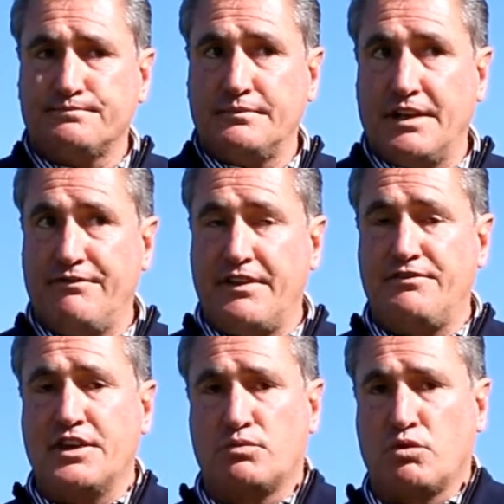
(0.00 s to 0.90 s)
and
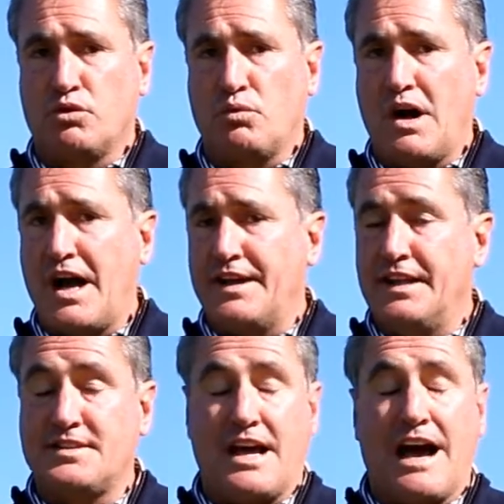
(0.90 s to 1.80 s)
50th worldwide,
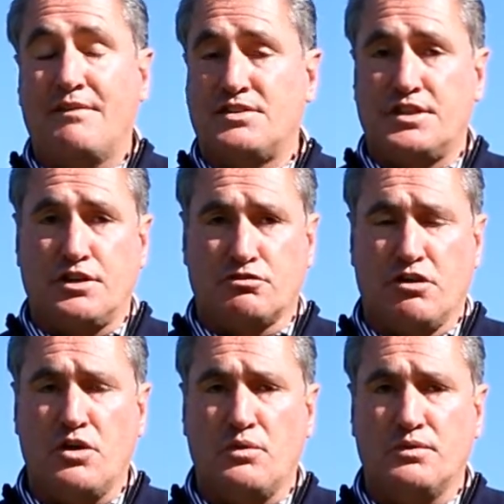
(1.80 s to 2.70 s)
it's obviously
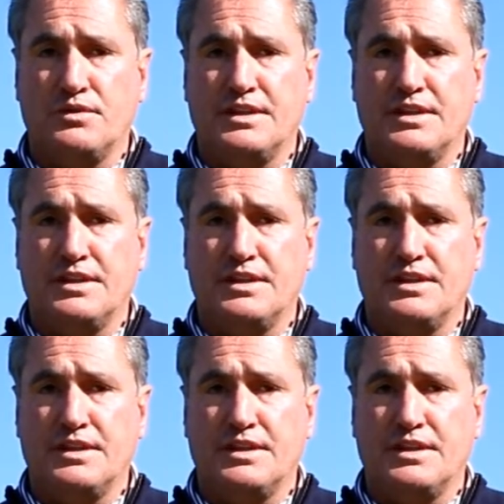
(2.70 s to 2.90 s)
grown.